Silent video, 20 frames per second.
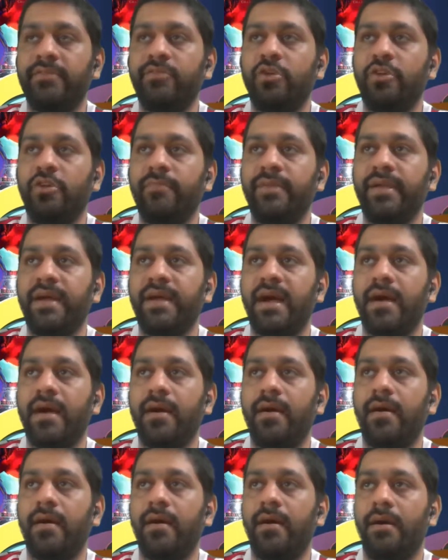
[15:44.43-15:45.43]
going to be
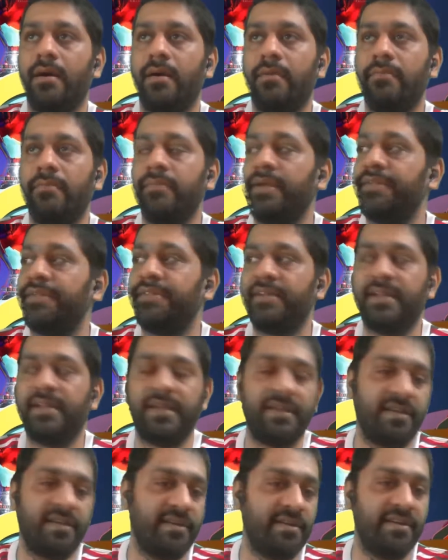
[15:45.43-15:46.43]

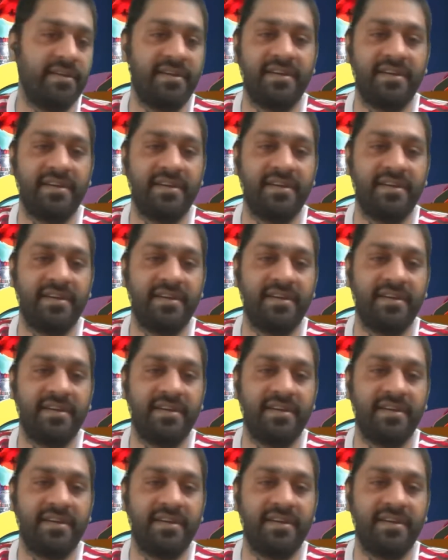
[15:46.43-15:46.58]
easily